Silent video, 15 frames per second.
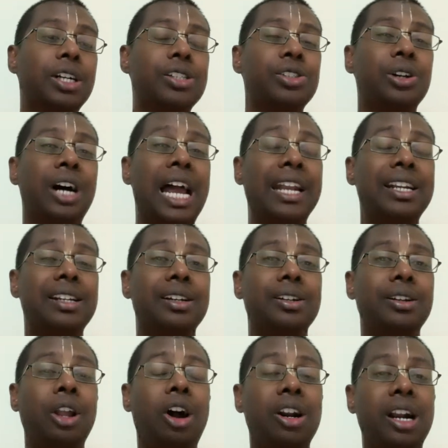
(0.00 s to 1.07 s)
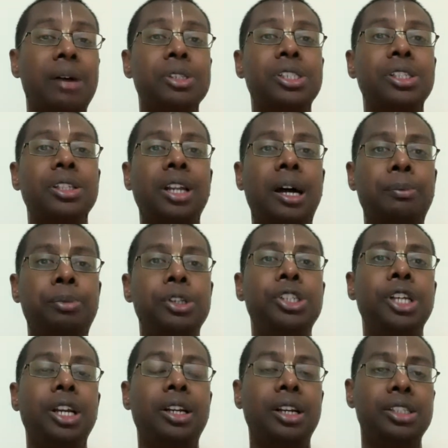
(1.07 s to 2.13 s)
So, and Lord Ramachandra
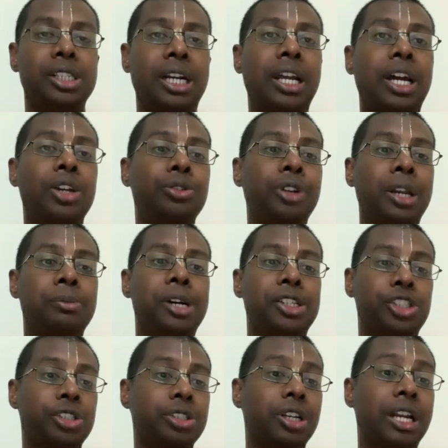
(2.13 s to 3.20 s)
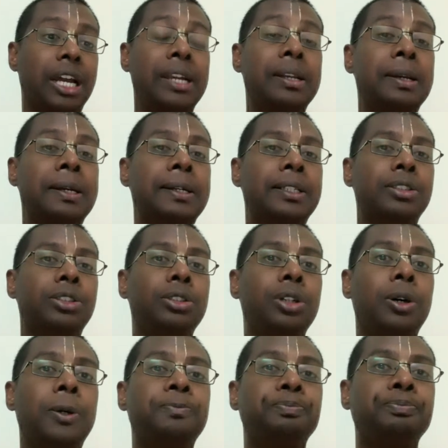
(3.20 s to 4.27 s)
appreciated Jatayu very much, right?
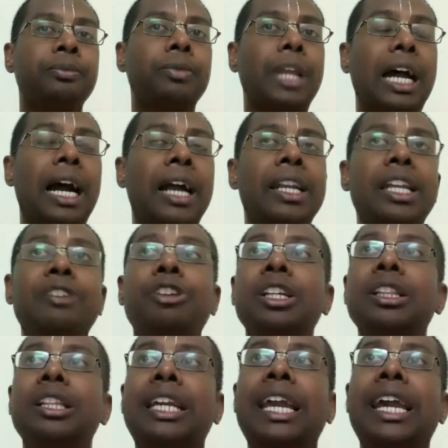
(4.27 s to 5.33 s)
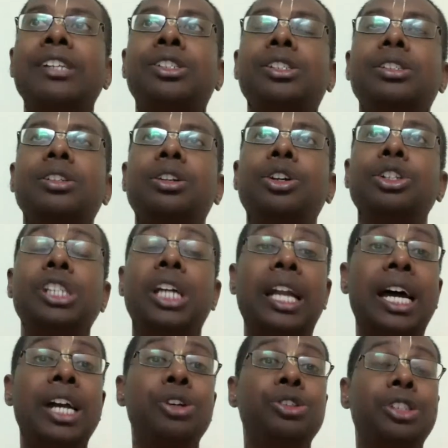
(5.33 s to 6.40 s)
So, and even in the case,
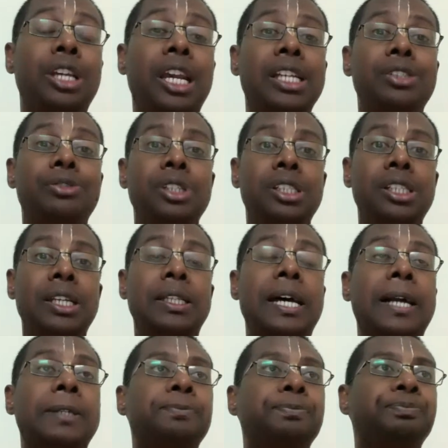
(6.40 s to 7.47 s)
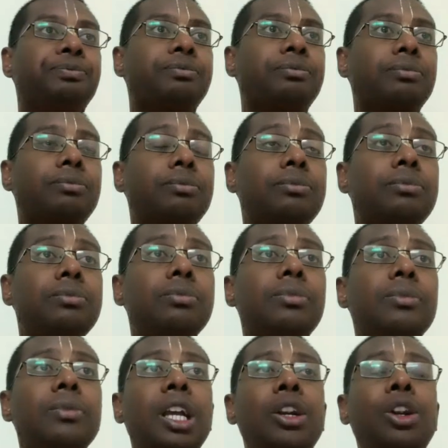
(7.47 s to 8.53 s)
Jatayu's case, we see that
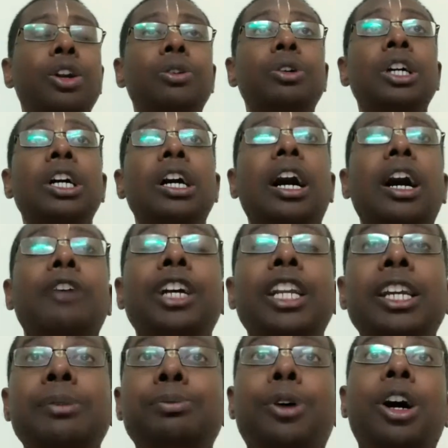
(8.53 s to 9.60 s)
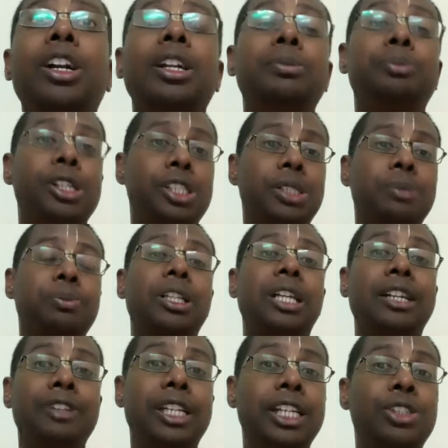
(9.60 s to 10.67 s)
a very important principle
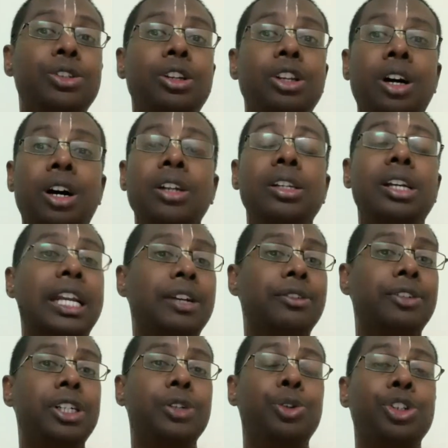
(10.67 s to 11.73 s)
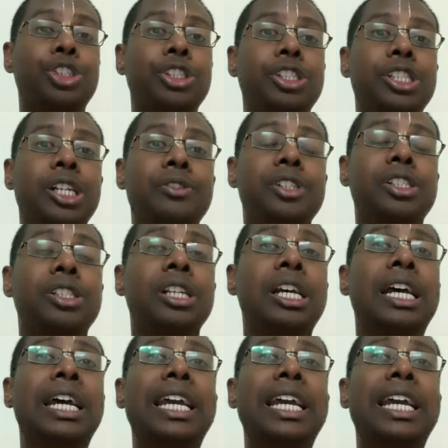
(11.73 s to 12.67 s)
that we need to learn in our devotional service.